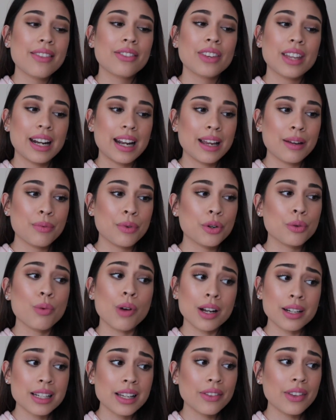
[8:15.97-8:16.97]
that I would
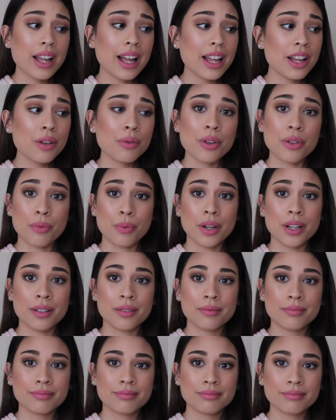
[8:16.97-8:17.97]
walk down the aisle with
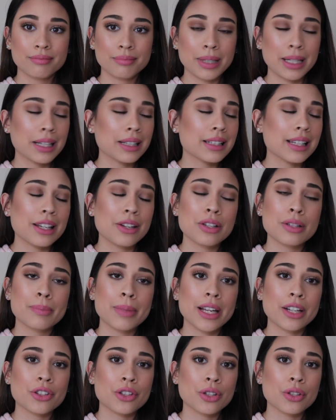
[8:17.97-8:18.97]
one because I use
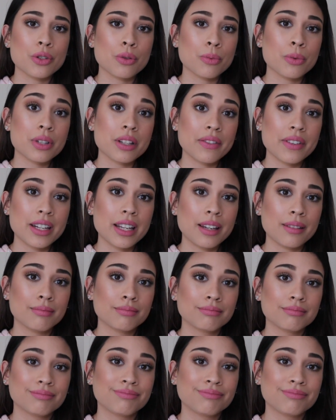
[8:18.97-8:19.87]
black shirts almost every day.